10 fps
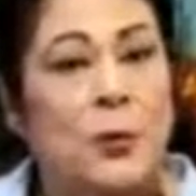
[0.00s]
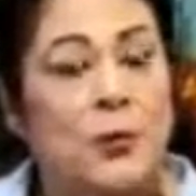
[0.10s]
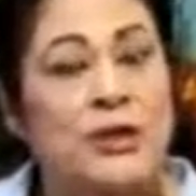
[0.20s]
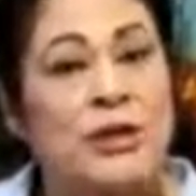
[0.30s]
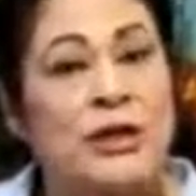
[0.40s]

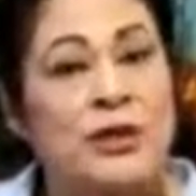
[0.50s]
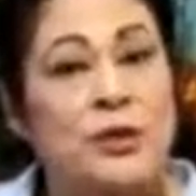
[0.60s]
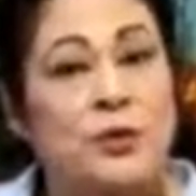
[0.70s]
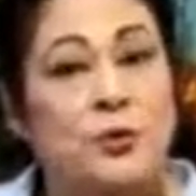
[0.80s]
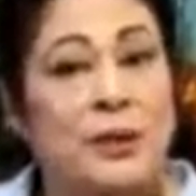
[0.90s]
which
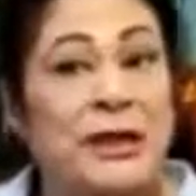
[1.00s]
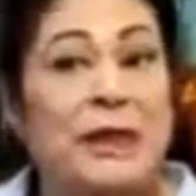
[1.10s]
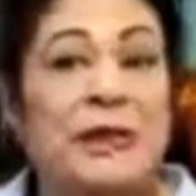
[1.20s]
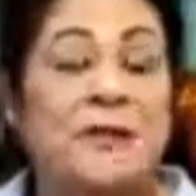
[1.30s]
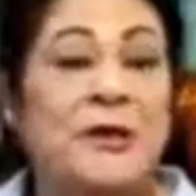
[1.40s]
needs to
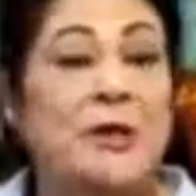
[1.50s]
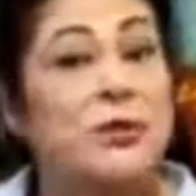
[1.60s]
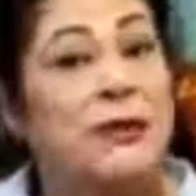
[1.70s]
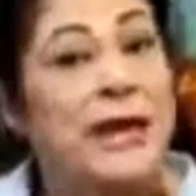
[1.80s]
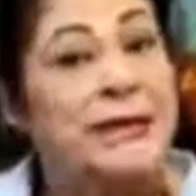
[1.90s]
be giving
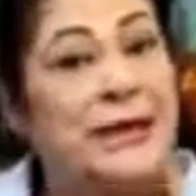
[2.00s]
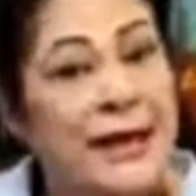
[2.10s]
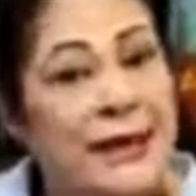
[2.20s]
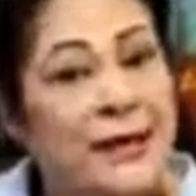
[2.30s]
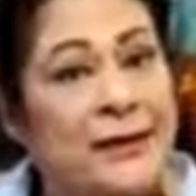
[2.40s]
you that
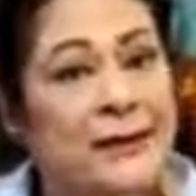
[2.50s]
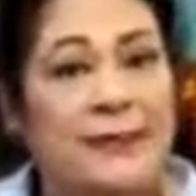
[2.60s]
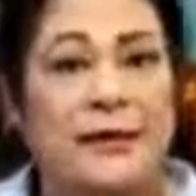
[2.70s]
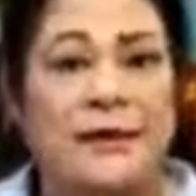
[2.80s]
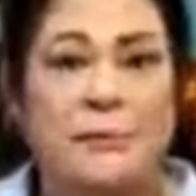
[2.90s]
kick
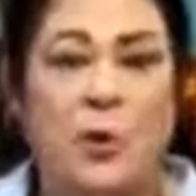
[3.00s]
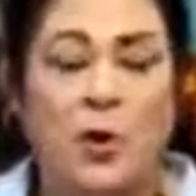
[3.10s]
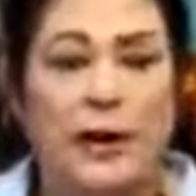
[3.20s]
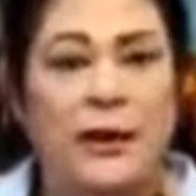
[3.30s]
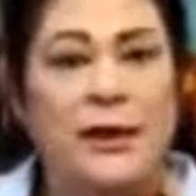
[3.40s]
early
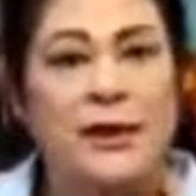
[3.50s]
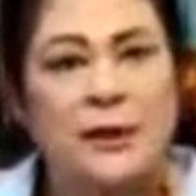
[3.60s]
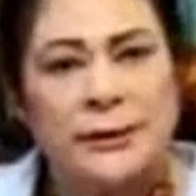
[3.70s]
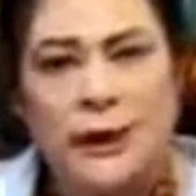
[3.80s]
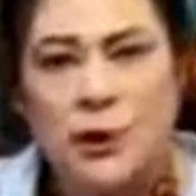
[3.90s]
morning,
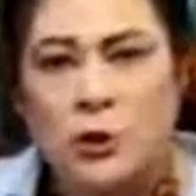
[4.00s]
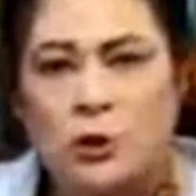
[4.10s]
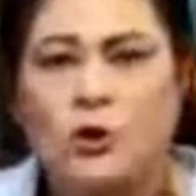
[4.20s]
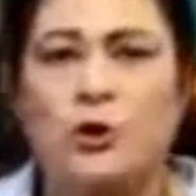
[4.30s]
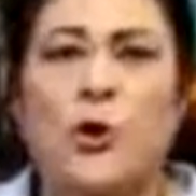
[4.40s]
then a
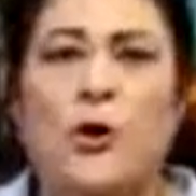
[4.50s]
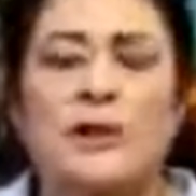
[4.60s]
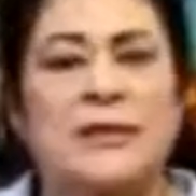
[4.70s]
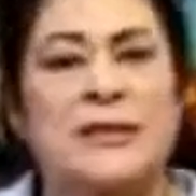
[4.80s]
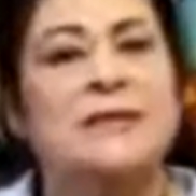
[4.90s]
good
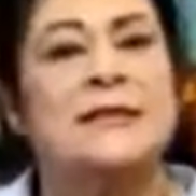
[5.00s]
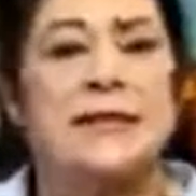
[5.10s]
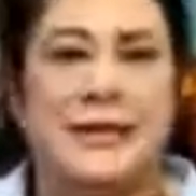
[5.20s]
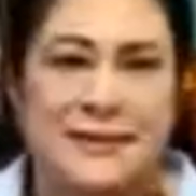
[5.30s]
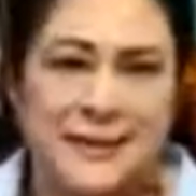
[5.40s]
choice is
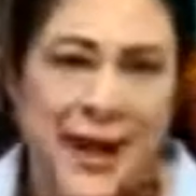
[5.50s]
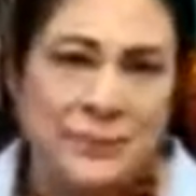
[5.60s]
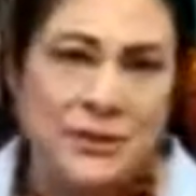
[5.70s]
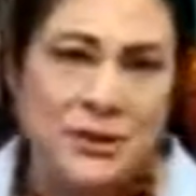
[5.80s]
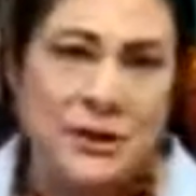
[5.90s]
the
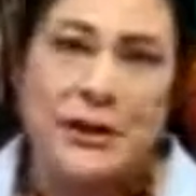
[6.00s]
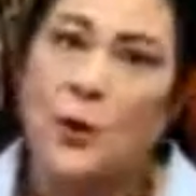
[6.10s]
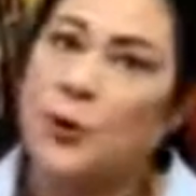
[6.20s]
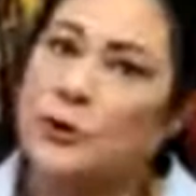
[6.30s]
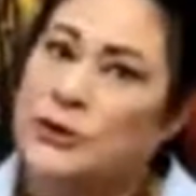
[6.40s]
Assam tea
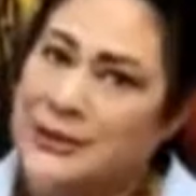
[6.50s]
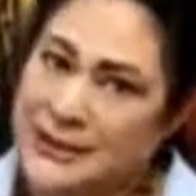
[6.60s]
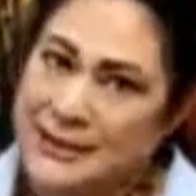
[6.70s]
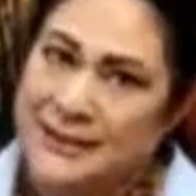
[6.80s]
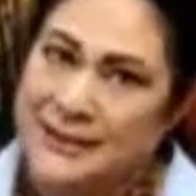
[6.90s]
or the
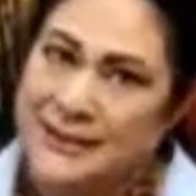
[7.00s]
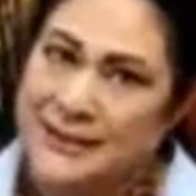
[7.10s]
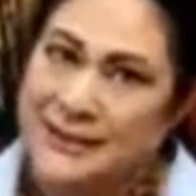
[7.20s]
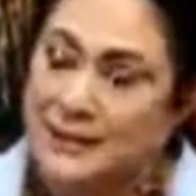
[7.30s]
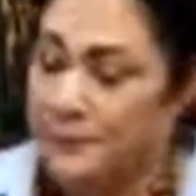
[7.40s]
CTC
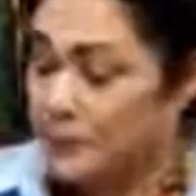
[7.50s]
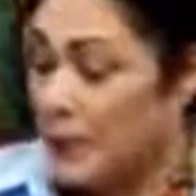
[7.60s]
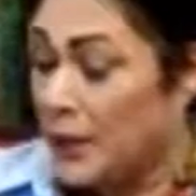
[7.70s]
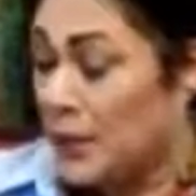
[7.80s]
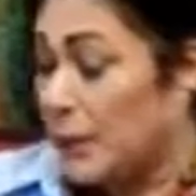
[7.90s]

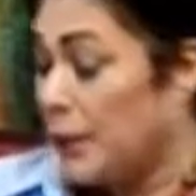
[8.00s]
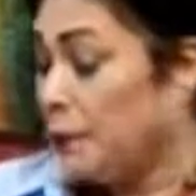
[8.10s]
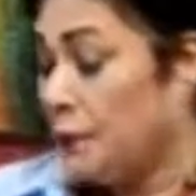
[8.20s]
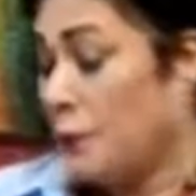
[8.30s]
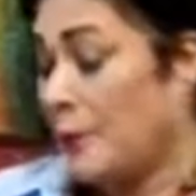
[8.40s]
tea.
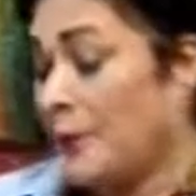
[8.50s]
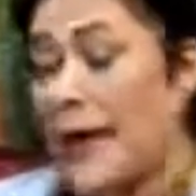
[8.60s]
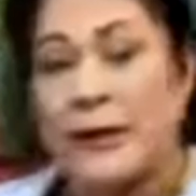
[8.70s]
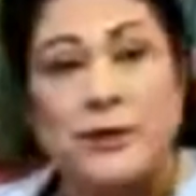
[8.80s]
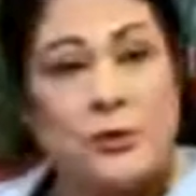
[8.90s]
If you are
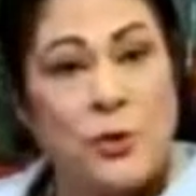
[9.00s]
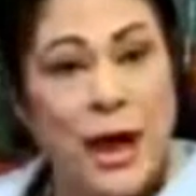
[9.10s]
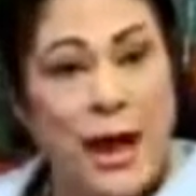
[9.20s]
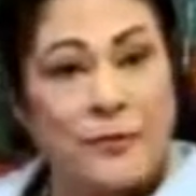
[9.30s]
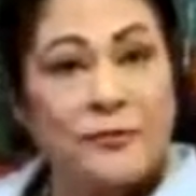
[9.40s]
planning to
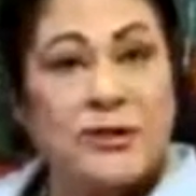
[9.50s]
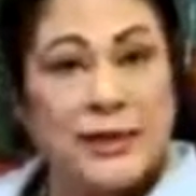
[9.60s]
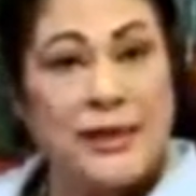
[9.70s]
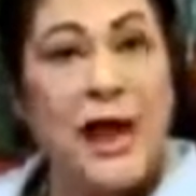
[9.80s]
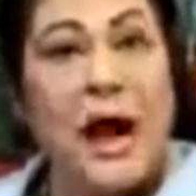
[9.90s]
have
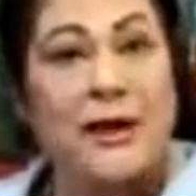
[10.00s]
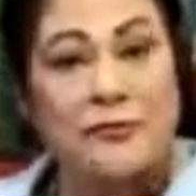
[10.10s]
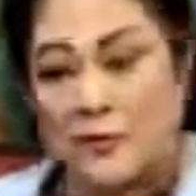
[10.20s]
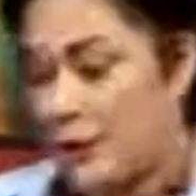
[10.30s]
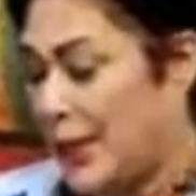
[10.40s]
tea
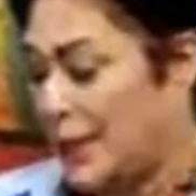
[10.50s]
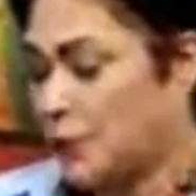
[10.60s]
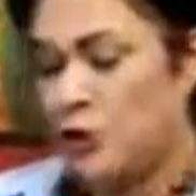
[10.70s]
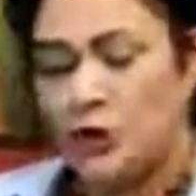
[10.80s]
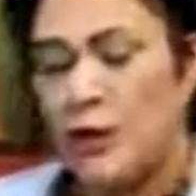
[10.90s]
after
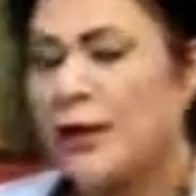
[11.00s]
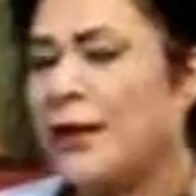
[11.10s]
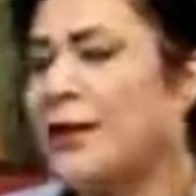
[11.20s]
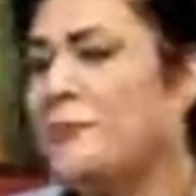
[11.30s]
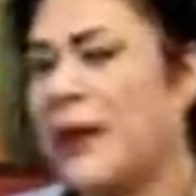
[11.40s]
lunch,
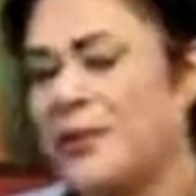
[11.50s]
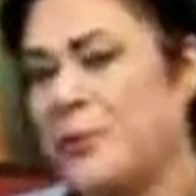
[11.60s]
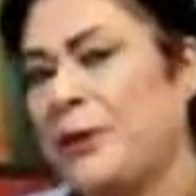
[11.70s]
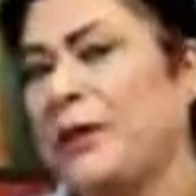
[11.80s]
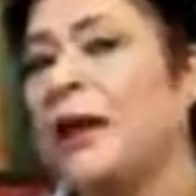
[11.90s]
it
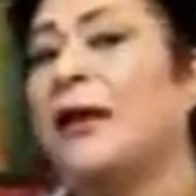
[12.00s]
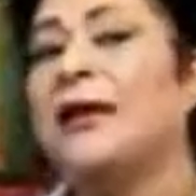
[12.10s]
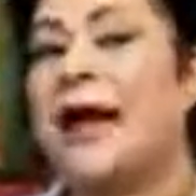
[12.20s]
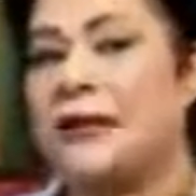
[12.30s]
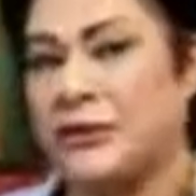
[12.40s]
better be a
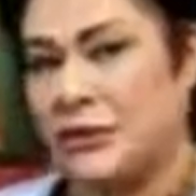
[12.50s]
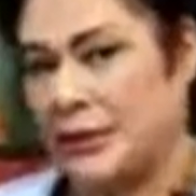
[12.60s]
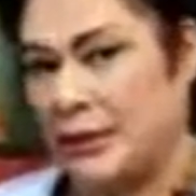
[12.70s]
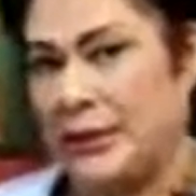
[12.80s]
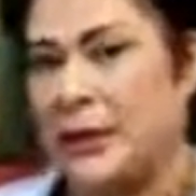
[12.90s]
light
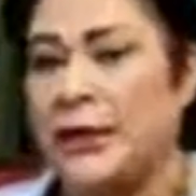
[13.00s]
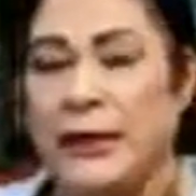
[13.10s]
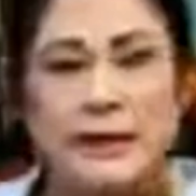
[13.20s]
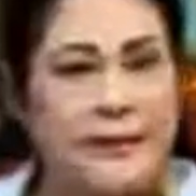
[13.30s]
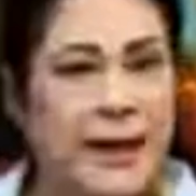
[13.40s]
tea.
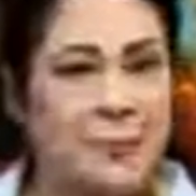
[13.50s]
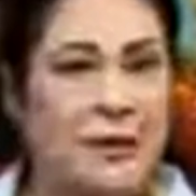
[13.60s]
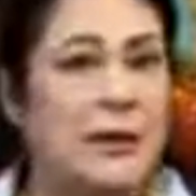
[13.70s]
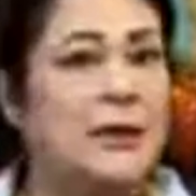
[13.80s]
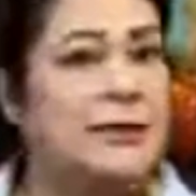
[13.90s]
It can
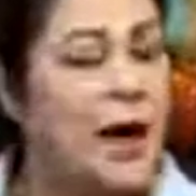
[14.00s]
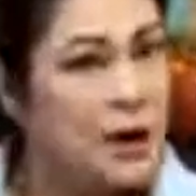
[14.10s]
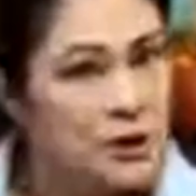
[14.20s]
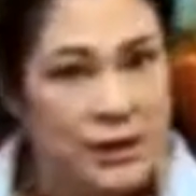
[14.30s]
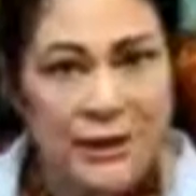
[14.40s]
be a
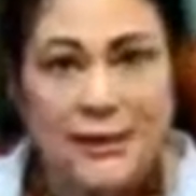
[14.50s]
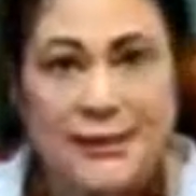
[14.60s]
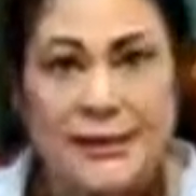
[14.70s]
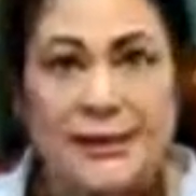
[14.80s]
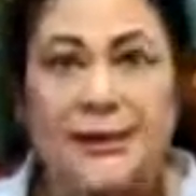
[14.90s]
Darjeeling
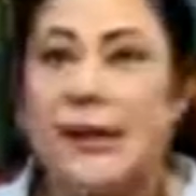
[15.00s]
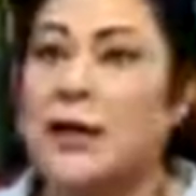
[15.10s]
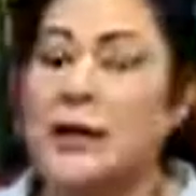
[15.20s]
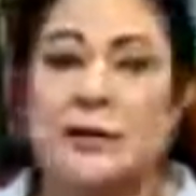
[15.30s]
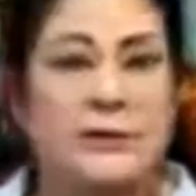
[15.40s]
tea,
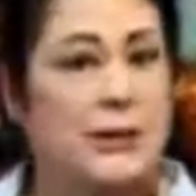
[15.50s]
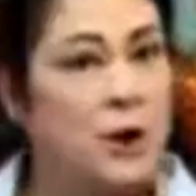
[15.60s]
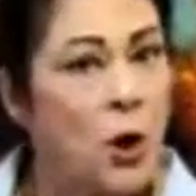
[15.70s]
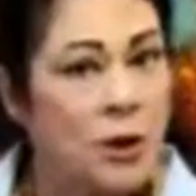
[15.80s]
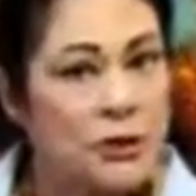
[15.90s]
a
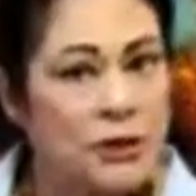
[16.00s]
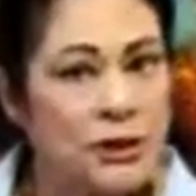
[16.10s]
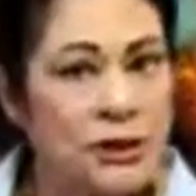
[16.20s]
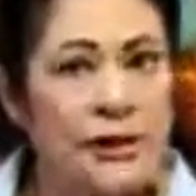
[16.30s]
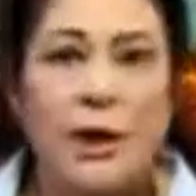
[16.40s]
Ceylon
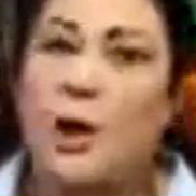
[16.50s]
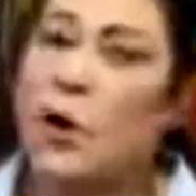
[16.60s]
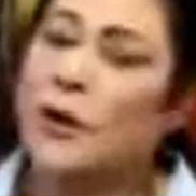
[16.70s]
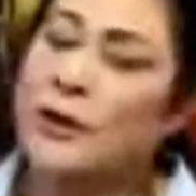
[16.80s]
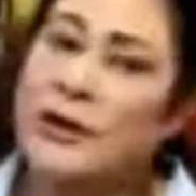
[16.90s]
tea,
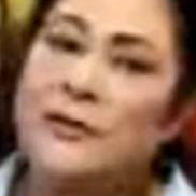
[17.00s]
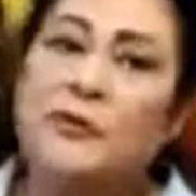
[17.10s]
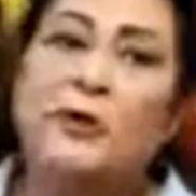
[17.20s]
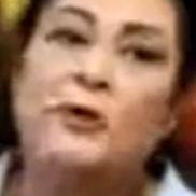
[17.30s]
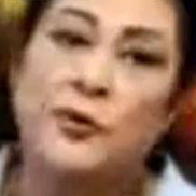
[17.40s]
or
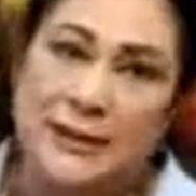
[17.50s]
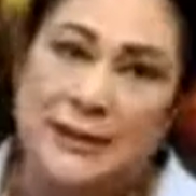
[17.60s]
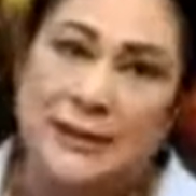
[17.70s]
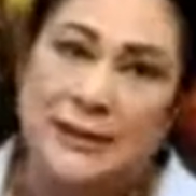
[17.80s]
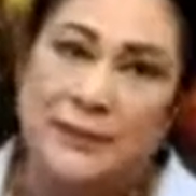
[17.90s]
even
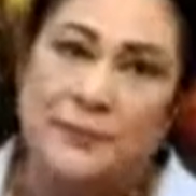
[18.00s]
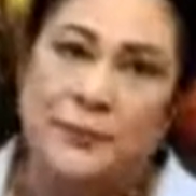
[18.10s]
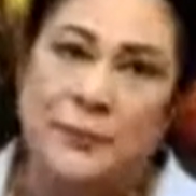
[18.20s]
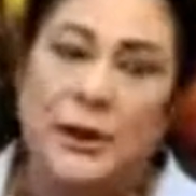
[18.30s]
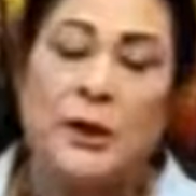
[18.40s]
green tea.
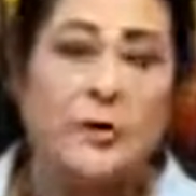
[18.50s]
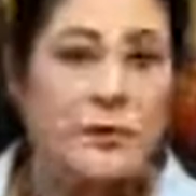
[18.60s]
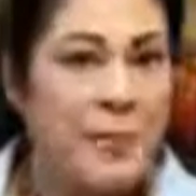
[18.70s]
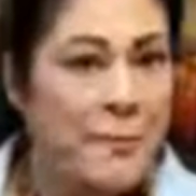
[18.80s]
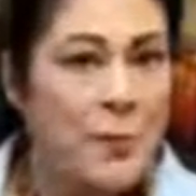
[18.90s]

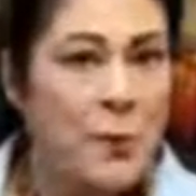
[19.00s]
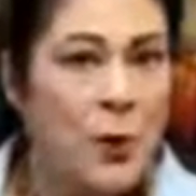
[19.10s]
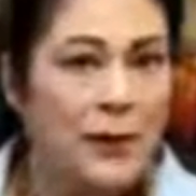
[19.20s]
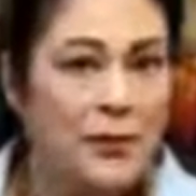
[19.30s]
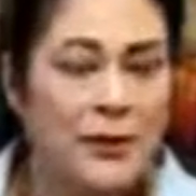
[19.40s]
Remember
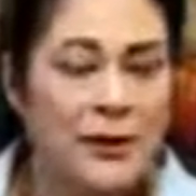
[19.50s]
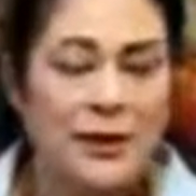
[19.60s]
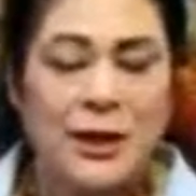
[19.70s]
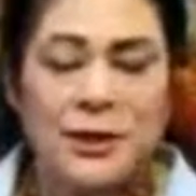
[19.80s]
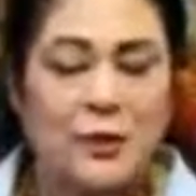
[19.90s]
one
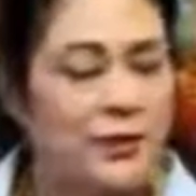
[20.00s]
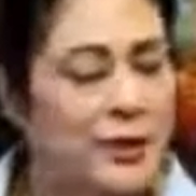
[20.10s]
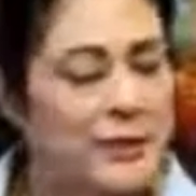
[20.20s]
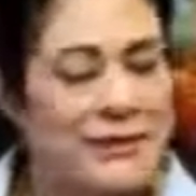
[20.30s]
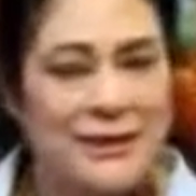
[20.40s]
thing,
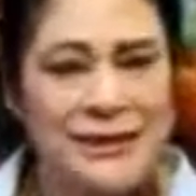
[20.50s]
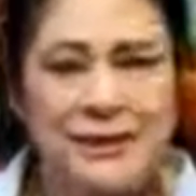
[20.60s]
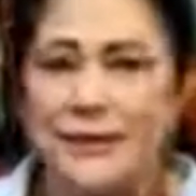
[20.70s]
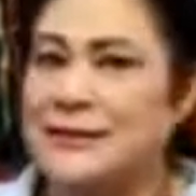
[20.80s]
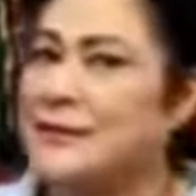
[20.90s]
green
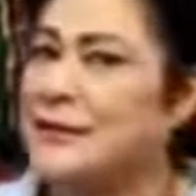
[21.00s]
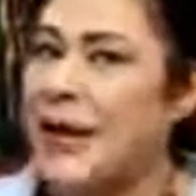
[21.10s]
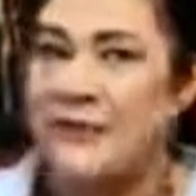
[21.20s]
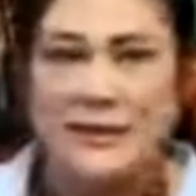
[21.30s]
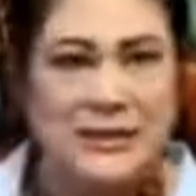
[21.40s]
tea is
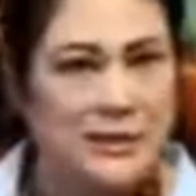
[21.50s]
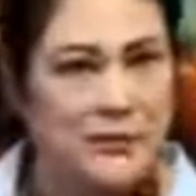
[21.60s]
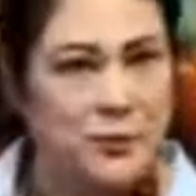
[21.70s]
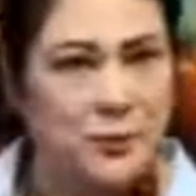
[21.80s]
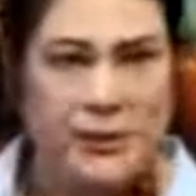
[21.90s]
never
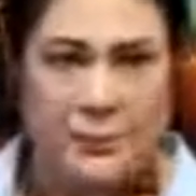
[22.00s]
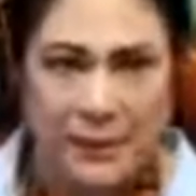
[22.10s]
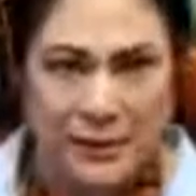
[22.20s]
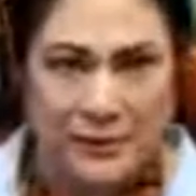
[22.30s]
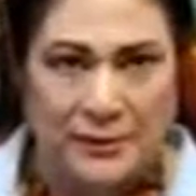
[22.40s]
served with milk.